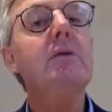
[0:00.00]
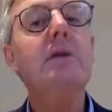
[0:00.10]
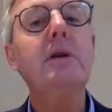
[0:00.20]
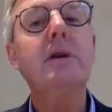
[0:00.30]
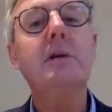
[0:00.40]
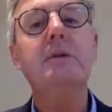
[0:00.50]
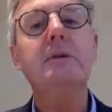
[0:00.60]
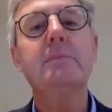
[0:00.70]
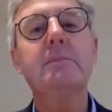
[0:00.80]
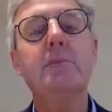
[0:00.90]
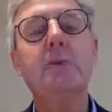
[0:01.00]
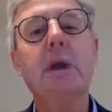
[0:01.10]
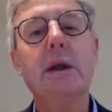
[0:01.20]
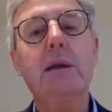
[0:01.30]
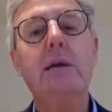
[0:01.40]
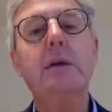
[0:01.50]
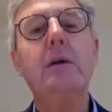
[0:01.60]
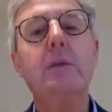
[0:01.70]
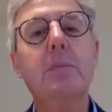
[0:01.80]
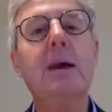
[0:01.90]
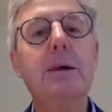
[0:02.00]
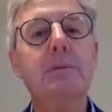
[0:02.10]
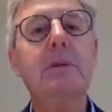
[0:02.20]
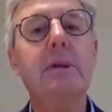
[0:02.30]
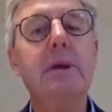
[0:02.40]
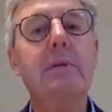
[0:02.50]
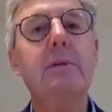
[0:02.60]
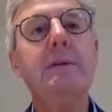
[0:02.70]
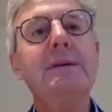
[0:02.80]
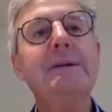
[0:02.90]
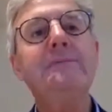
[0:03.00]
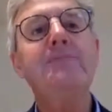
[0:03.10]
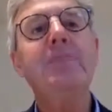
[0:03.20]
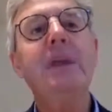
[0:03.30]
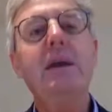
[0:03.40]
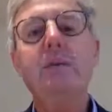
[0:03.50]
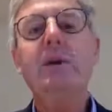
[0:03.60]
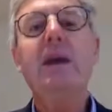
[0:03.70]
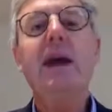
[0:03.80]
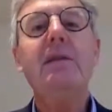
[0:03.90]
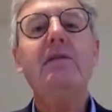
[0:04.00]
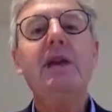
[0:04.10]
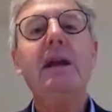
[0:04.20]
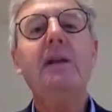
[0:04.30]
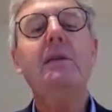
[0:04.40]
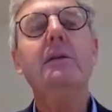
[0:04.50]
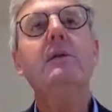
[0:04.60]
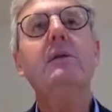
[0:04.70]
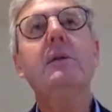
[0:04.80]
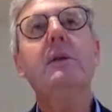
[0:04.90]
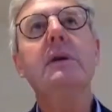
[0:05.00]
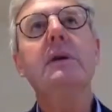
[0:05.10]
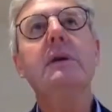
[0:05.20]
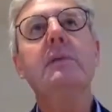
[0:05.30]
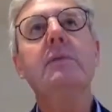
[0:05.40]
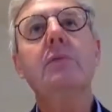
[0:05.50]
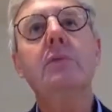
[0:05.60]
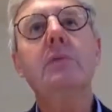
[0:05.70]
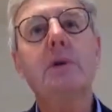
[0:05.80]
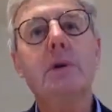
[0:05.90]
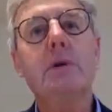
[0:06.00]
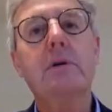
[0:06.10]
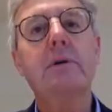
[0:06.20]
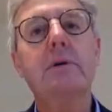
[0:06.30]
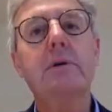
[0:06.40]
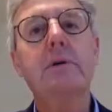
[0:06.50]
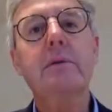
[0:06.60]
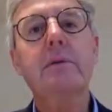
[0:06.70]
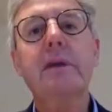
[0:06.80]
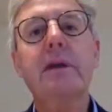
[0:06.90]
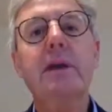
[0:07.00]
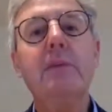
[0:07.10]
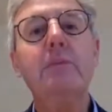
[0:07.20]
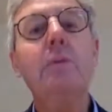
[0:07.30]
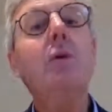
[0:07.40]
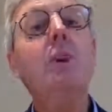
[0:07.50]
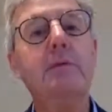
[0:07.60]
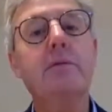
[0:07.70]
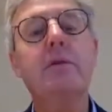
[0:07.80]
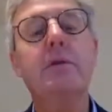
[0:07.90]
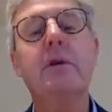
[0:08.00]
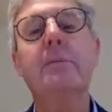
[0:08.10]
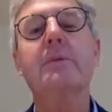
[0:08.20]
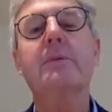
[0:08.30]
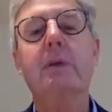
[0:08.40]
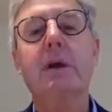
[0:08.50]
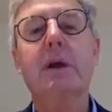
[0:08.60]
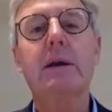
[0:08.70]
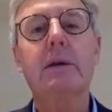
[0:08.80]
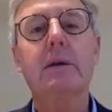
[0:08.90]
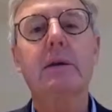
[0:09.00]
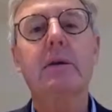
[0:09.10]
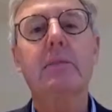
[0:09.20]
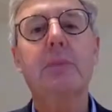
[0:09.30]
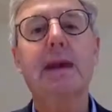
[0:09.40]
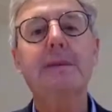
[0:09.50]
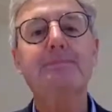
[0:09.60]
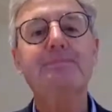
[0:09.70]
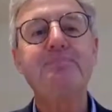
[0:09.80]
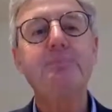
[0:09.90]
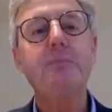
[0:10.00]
nearly 4 times more likely to go back to the country. And we add value to the rural origin students. They're now more than 4 times more likely to go back.